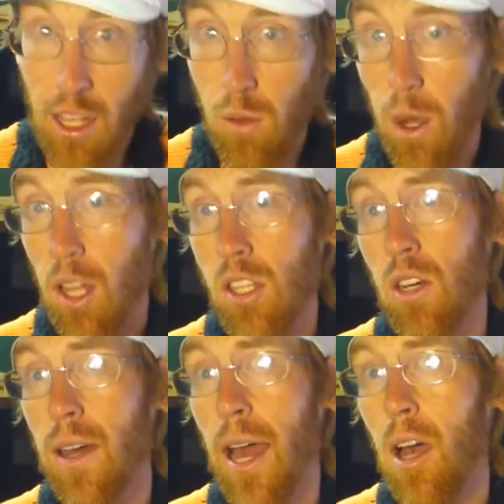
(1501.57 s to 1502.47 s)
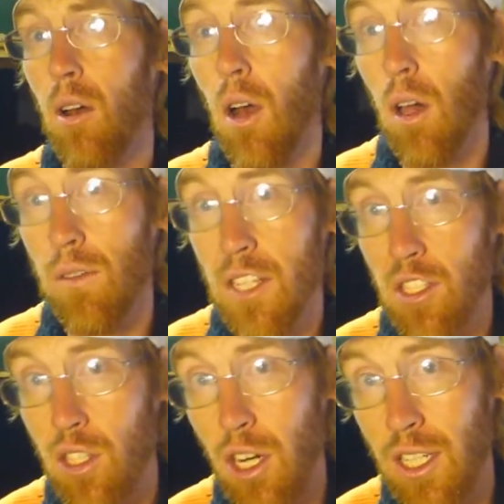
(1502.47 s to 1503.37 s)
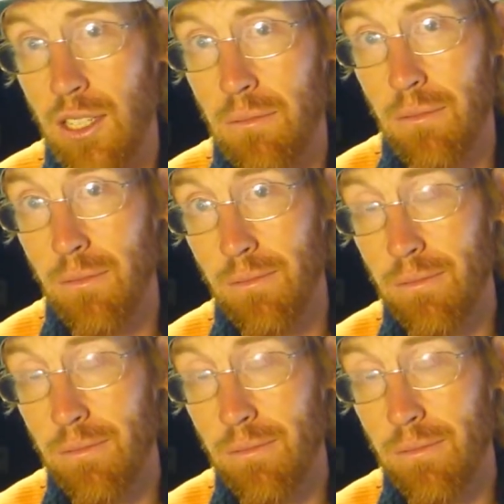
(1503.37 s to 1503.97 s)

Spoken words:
And you want to know how all of this started?